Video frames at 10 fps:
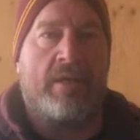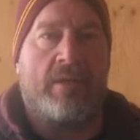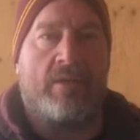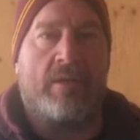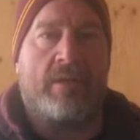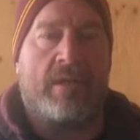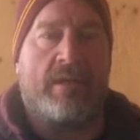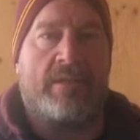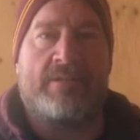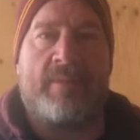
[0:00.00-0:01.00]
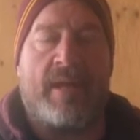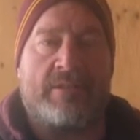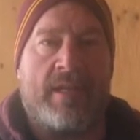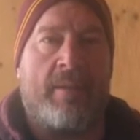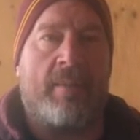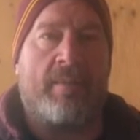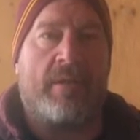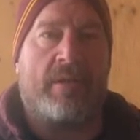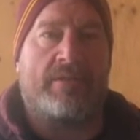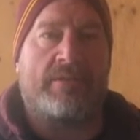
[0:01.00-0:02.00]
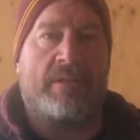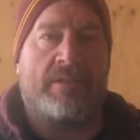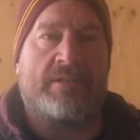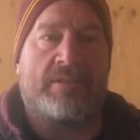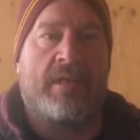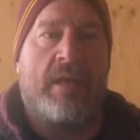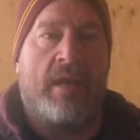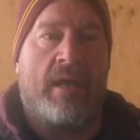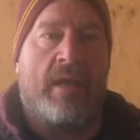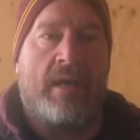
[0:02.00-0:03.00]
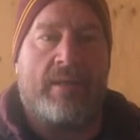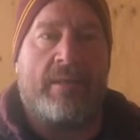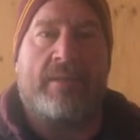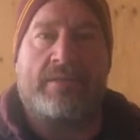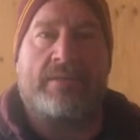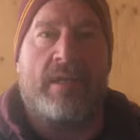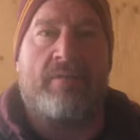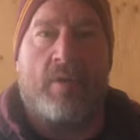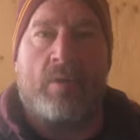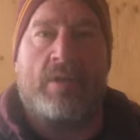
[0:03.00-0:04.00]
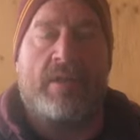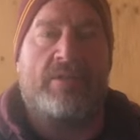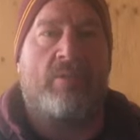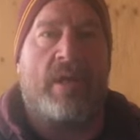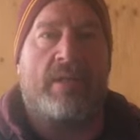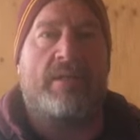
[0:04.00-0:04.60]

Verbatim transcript: you know uh, leads by example, but also does uh, things uh, vocally as well.